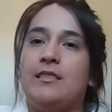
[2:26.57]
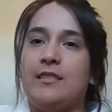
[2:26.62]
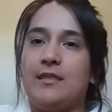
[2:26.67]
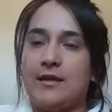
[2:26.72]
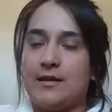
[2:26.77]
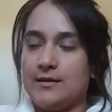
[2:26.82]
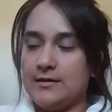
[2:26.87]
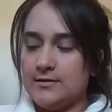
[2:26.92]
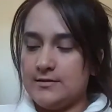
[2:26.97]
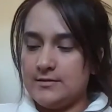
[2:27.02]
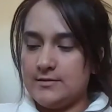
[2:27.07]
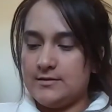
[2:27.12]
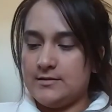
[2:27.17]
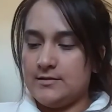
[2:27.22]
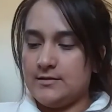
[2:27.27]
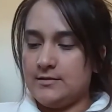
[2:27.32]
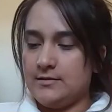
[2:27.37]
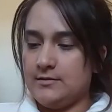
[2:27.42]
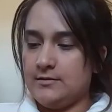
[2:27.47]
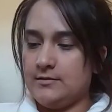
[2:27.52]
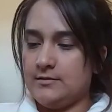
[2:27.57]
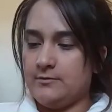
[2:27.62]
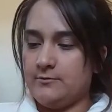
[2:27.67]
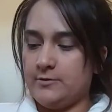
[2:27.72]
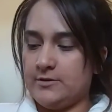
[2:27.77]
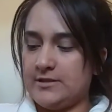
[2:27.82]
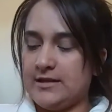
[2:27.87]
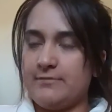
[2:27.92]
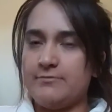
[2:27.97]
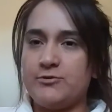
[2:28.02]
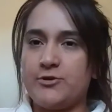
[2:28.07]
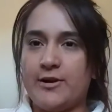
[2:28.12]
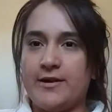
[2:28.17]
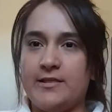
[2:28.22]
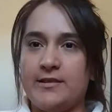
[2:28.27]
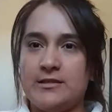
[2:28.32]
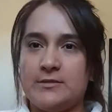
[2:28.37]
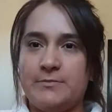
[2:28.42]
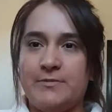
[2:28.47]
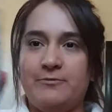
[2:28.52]
this, which I've tried
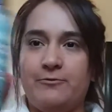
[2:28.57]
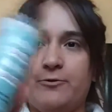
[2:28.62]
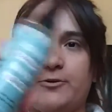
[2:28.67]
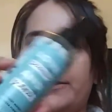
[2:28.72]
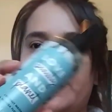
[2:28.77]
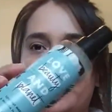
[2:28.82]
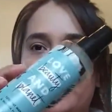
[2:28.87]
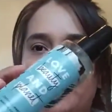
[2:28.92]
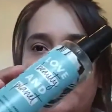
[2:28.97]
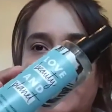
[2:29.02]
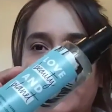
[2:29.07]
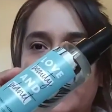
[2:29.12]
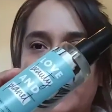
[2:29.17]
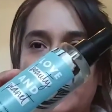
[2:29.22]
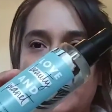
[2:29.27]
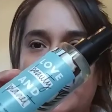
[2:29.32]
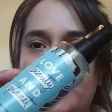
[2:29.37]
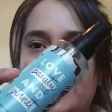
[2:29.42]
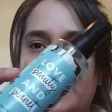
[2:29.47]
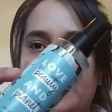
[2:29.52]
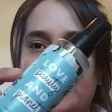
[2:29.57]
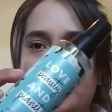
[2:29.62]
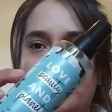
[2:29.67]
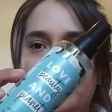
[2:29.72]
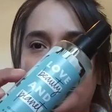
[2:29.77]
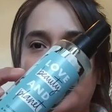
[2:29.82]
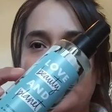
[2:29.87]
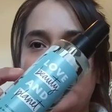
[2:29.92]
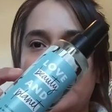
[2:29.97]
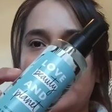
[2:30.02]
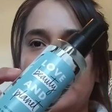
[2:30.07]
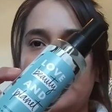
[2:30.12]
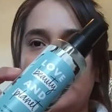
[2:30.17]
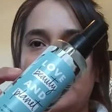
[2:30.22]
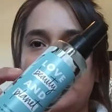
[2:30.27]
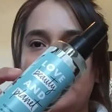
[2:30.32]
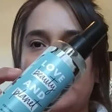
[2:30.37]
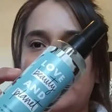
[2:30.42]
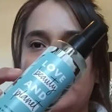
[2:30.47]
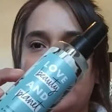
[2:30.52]
this before and I really like it.
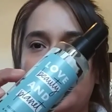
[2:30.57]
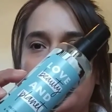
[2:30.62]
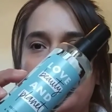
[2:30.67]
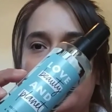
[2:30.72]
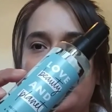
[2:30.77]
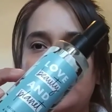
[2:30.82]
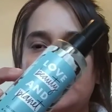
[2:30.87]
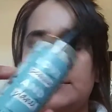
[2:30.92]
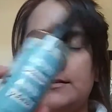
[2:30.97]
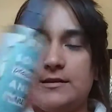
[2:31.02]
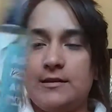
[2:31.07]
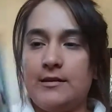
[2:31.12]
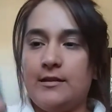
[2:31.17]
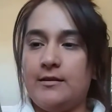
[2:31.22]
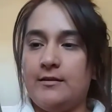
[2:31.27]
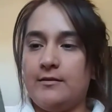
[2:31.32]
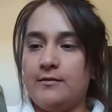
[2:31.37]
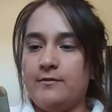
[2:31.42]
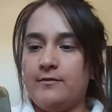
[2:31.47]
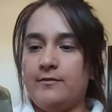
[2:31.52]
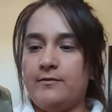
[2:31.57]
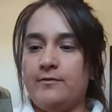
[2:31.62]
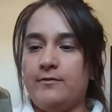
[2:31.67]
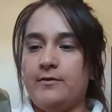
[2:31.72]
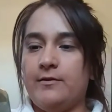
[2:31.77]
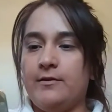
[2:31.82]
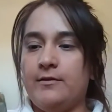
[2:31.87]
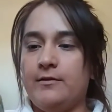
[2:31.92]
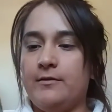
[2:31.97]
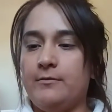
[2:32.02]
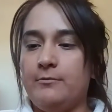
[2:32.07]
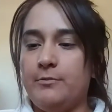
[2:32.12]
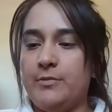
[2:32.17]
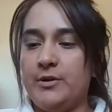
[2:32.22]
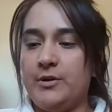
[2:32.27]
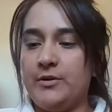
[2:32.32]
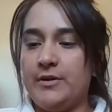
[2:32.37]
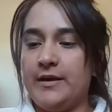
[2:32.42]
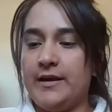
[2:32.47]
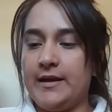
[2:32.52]
It's the Love
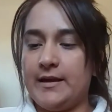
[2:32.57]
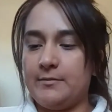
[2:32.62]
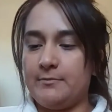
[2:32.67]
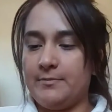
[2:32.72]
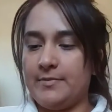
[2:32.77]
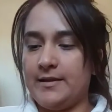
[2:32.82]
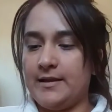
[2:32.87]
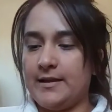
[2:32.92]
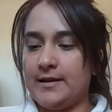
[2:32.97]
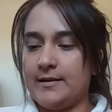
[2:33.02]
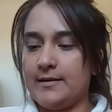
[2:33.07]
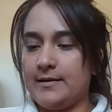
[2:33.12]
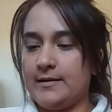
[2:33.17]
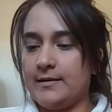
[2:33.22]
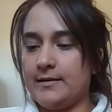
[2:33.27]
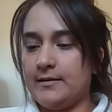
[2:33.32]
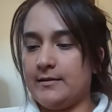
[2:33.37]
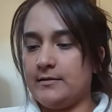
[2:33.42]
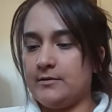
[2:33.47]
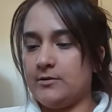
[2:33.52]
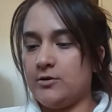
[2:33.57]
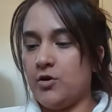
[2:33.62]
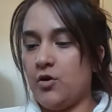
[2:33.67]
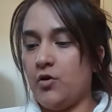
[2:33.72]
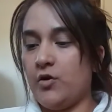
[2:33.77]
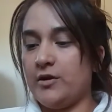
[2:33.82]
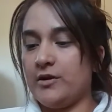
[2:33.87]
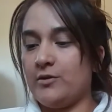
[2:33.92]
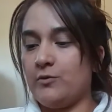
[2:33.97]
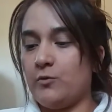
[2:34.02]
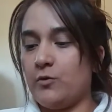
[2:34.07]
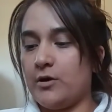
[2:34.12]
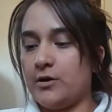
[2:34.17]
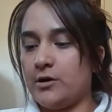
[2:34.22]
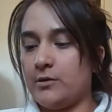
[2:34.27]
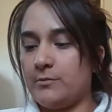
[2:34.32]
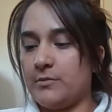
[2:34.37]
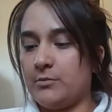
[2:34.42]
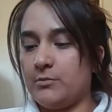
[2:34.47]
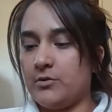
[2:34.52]
Beauty and Planet Coconut Water
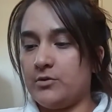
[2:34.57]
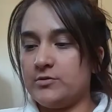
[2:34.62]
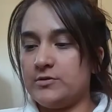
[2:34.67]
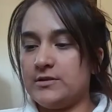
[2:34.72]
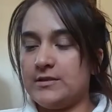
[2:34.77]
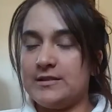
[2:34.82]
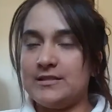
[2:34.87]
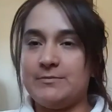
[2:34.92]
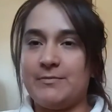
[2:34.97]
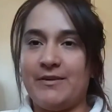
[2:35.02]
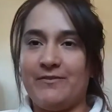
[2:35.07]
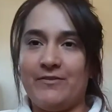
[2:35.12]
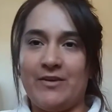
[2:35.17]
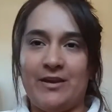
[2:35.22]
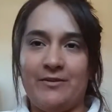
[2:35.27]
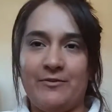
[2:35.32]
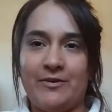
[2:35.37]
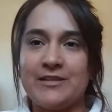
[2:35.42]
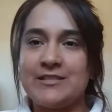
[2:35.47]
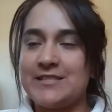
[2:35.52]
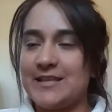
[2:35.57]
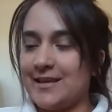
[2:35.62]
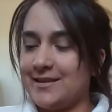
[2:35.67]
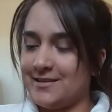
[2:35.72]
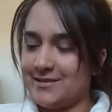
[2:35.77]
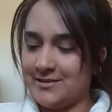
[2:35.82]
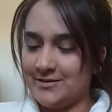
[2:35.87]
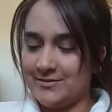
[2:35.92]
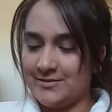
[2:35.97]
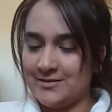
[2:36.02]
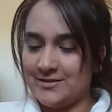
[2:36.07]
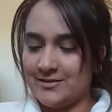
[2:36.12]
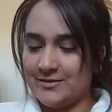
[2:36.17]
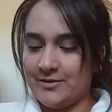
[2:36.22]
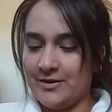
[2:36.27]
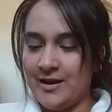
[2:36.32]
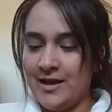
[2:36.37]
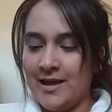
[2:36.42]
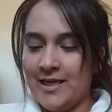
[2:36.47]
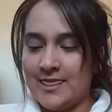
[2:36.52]
Mimosa. It's my favorite scent too, so
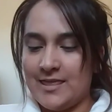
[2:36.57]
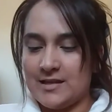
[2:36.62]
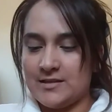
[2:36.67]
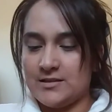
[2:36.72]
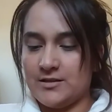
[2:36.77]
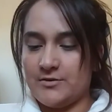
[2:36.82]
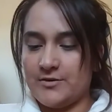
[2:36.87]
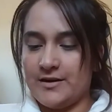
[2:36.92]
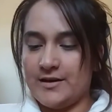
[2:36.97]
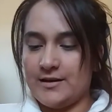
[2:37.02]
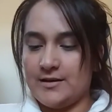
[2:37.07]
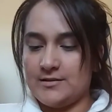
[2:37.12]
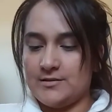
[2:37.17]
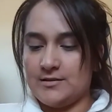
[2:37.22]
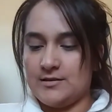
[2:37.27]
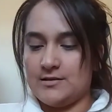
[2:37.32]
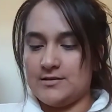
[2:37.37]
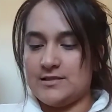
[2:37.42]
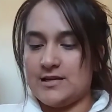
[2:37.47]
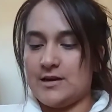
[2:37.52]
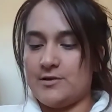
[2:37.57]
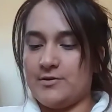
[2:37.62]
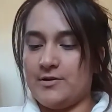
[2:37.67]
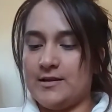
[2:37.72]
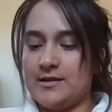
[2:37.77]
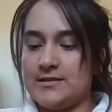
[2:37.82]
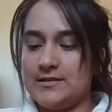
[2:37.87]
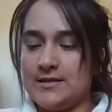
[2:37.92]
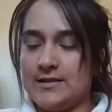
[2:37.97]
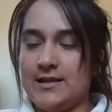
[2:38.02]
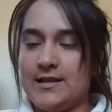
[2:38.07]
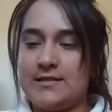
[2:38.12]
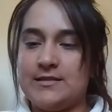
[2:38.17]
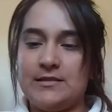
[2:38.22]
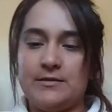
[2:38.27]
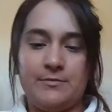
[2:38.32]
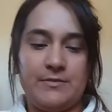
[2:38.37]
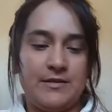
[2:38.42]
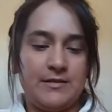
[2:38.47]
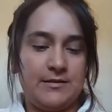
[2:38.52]
that's great. The showerless
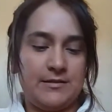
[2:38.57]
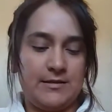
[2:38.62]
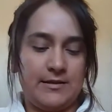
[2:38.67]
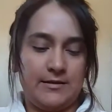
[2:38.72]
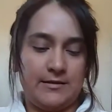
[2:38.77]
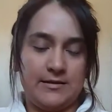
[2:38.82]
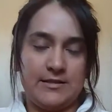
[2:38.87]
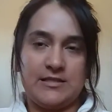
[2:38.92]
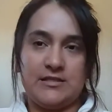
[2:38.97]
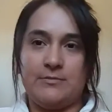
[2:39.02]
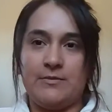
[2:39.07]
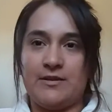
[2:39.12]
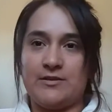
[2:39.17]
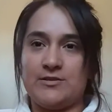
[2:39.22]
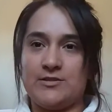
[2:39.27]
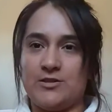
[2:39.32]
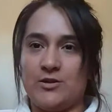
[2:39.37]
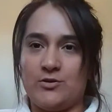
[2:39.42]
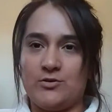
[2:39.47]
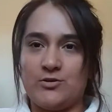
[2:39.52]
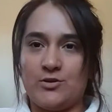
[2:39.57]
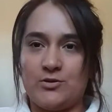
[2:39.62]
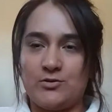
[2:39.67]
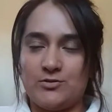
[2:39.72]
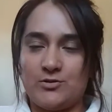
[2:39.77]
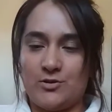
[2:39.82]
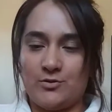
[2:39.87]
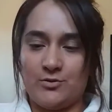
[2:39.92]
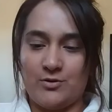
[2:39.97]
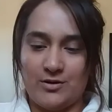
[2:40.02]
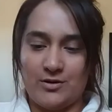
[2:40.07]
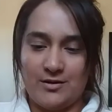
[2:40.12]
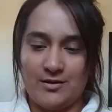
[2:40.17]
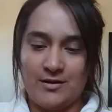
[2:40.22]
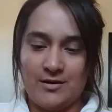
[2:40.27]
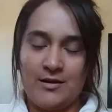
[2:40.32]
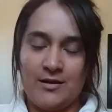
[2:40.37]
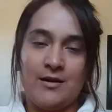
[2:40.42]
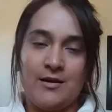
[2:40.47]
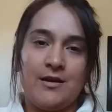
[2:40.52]
cleansing mist, and this smells so good.
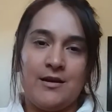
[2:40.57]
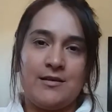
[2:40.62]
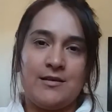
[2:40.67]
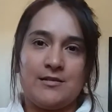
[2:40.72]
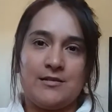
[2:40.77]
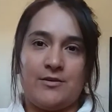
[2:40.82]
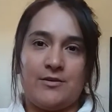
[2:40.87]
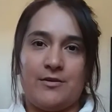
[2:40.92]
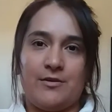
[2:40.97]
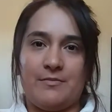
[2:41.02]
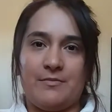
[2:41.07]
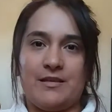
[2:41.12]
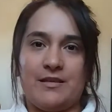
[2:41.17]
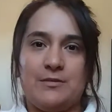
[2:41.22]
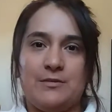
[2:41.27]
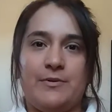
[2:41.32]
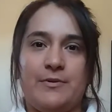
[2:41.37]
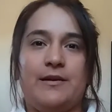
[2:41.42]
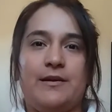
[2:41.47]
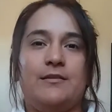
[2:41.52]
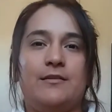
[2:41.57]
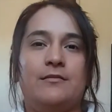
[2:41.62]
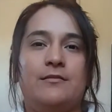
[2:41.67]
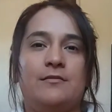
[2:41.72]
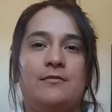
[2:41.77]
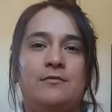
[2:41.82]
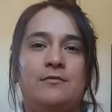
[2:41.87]
So I'm gonna spray it.